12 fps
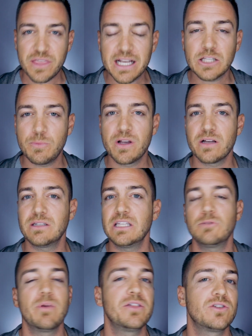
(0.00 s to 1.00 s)
I think it's because
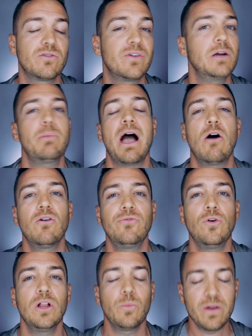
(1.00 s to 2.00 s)
these myths are very
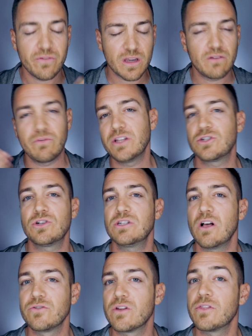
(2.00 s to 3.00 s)
powerful and we've convinced
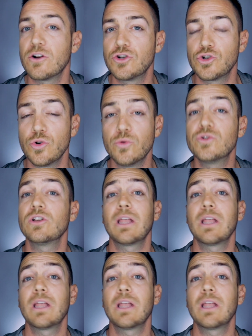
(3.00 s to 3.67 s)
ourselves that they're true.